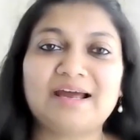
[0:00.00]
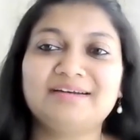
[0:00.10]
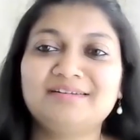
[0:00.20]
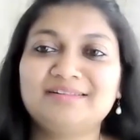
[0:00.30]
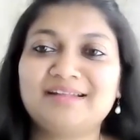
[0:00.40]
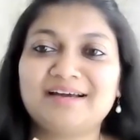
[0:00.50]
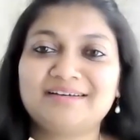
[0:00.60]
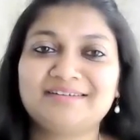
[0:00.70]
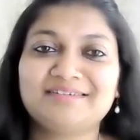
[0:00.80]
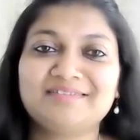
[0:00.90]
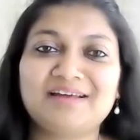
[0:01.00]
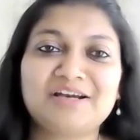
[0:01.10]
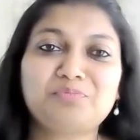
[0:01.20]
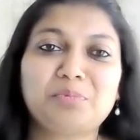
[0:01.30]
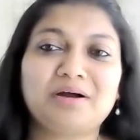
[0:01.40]
handle
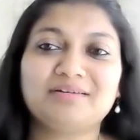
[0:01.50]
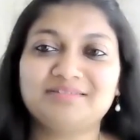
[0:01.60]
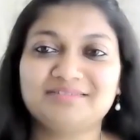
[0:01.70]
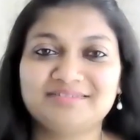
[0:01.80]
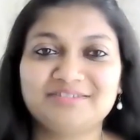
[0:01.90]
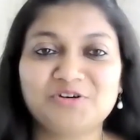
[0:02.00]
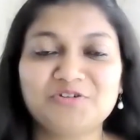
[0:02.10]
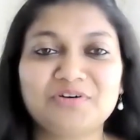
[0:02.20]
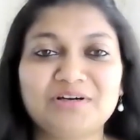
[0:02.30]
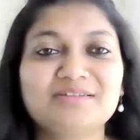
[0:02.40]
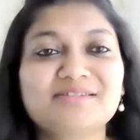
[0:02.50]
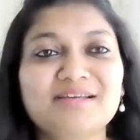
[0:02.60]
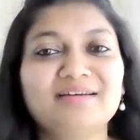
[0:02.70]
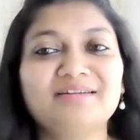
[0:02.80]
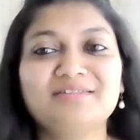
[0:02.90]
that part of
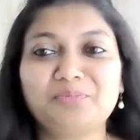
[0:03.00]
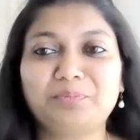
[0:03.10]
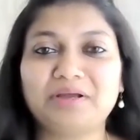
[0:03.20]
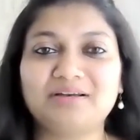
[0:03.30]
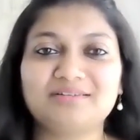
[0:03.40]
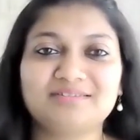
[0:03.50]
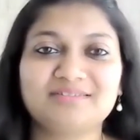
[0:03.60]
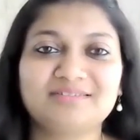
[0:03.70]
understanding the pet?